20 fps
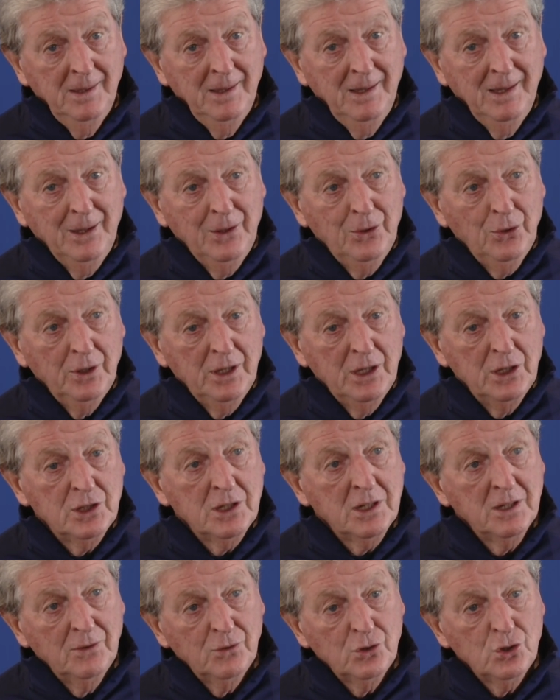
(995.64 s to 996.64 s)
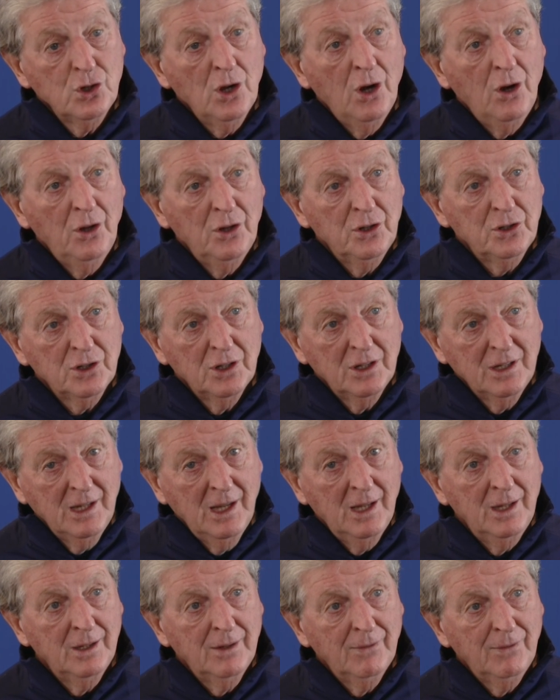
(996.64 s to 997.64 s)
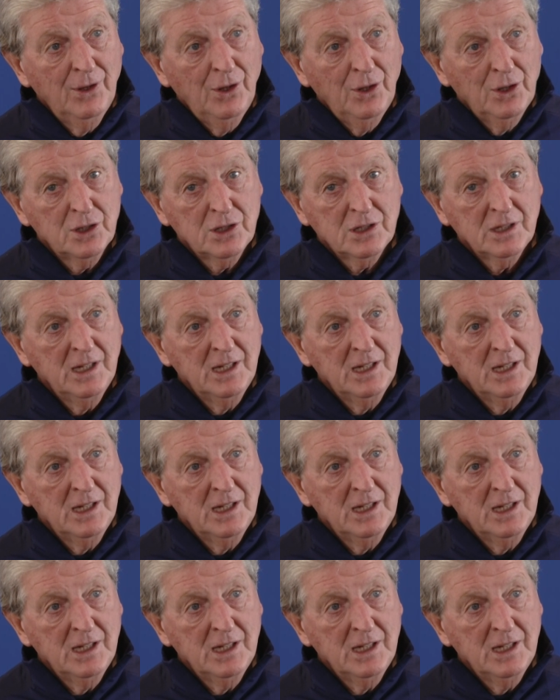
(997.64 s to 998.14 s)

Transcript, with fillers: he got his chance at the end of last